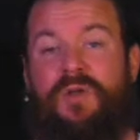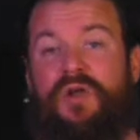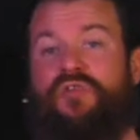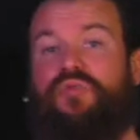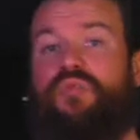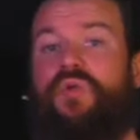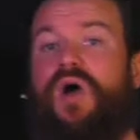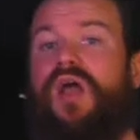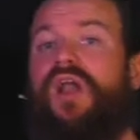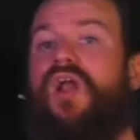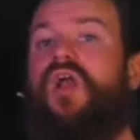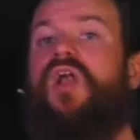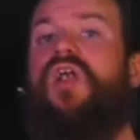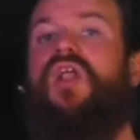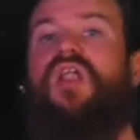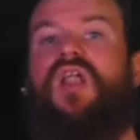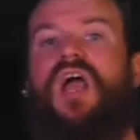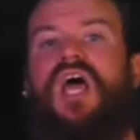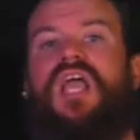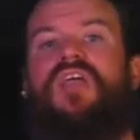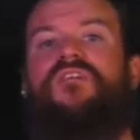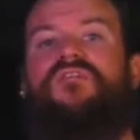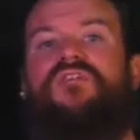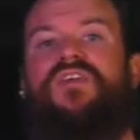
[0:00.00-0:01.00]
Because when our
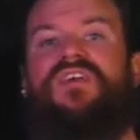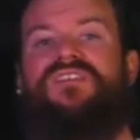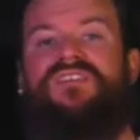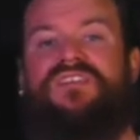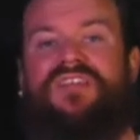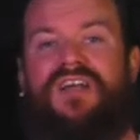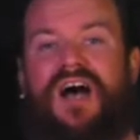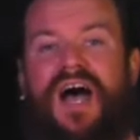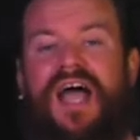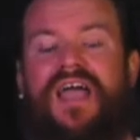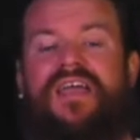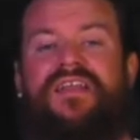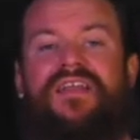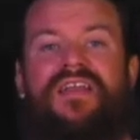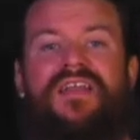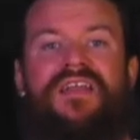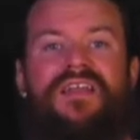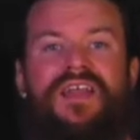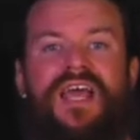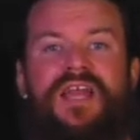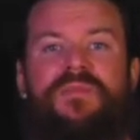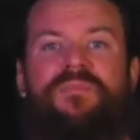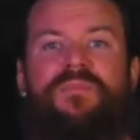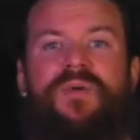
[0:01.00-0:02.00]
life is guided
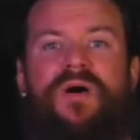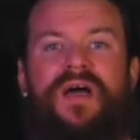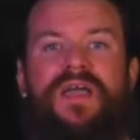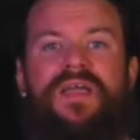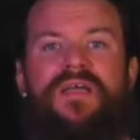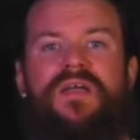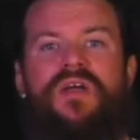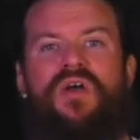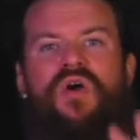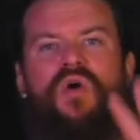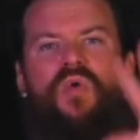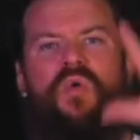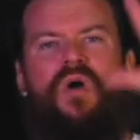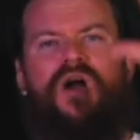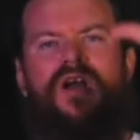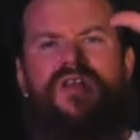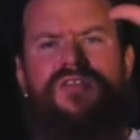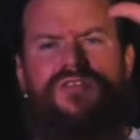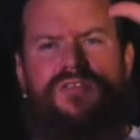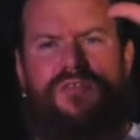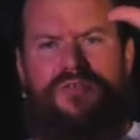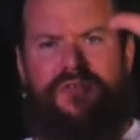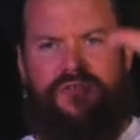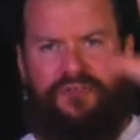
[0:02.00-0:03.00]
and led by,
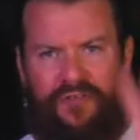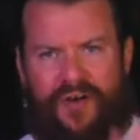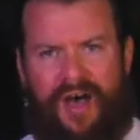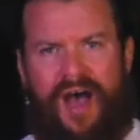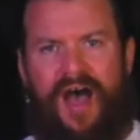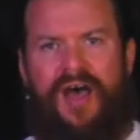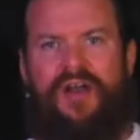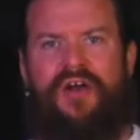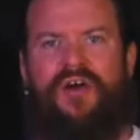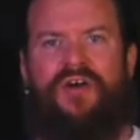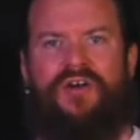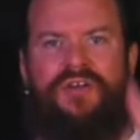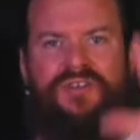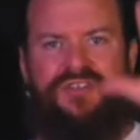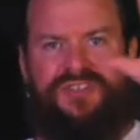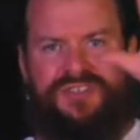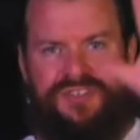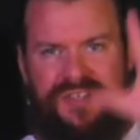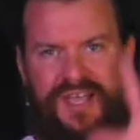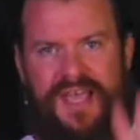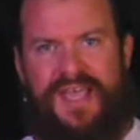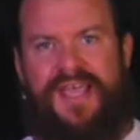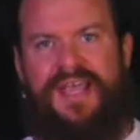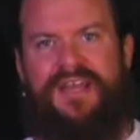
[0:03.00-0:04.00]
what is the Father
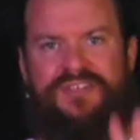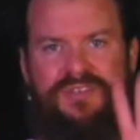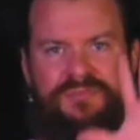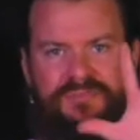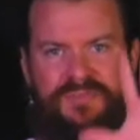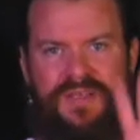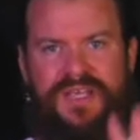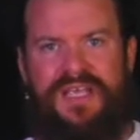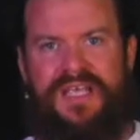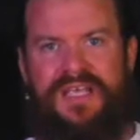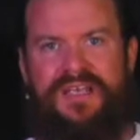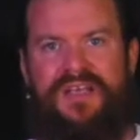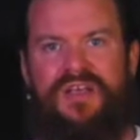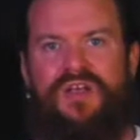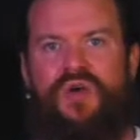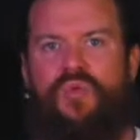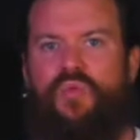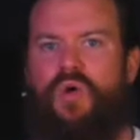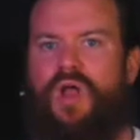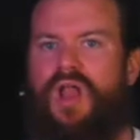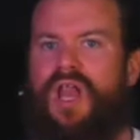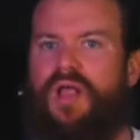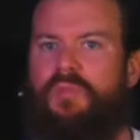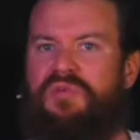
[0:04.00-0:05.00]
saying to me?
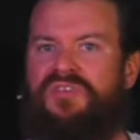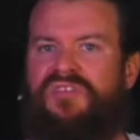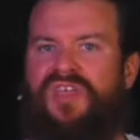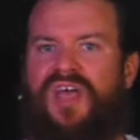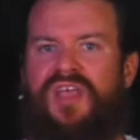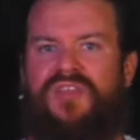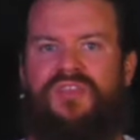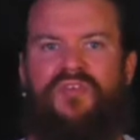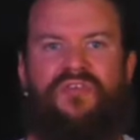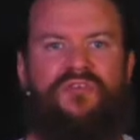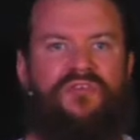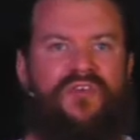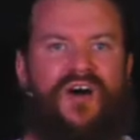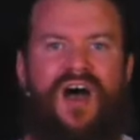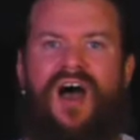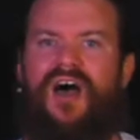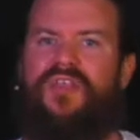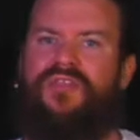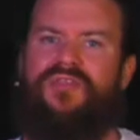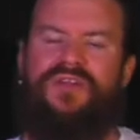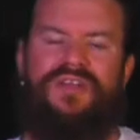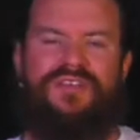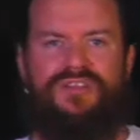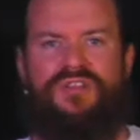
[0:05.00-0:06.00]
Well, like we said, the
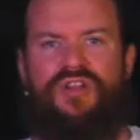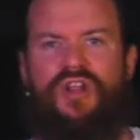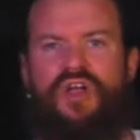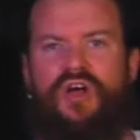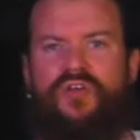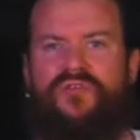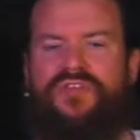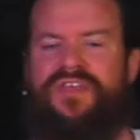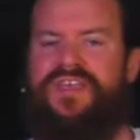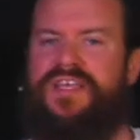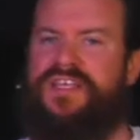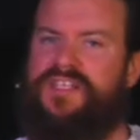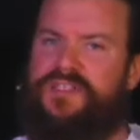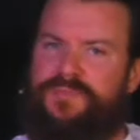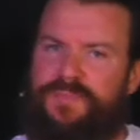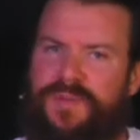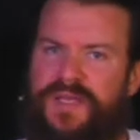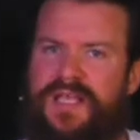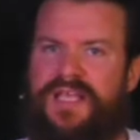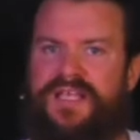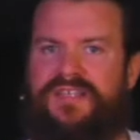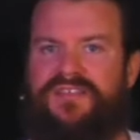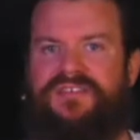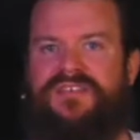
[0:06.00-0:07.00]
Father is love, he is
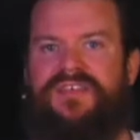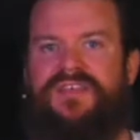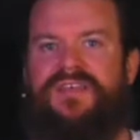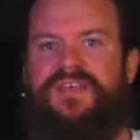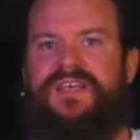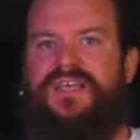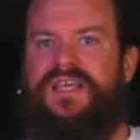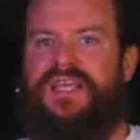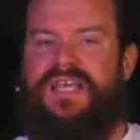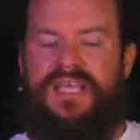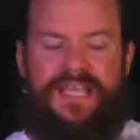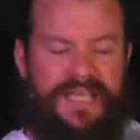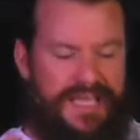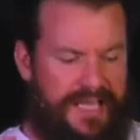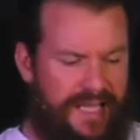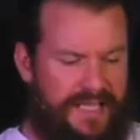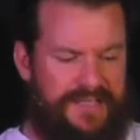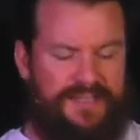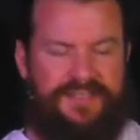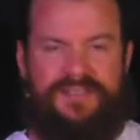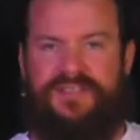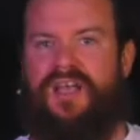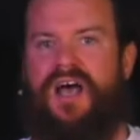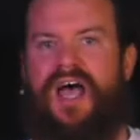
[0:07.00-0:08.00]
peace, he
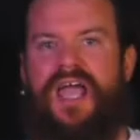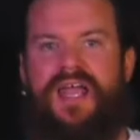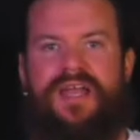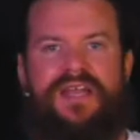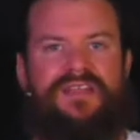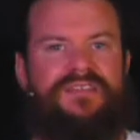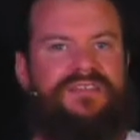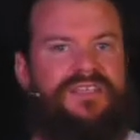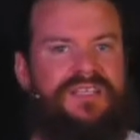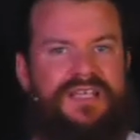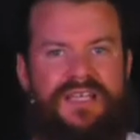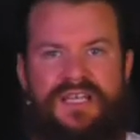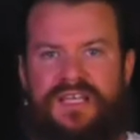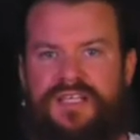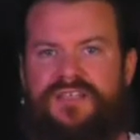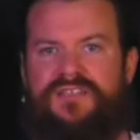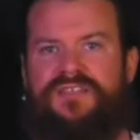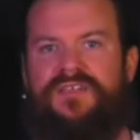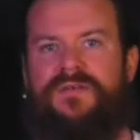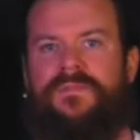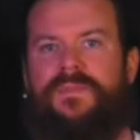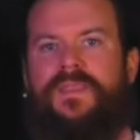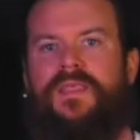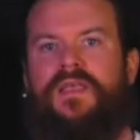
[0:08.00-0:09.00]
is kindness, he
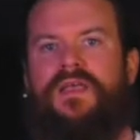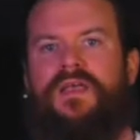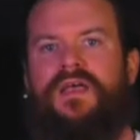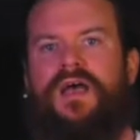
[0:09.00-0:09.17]
is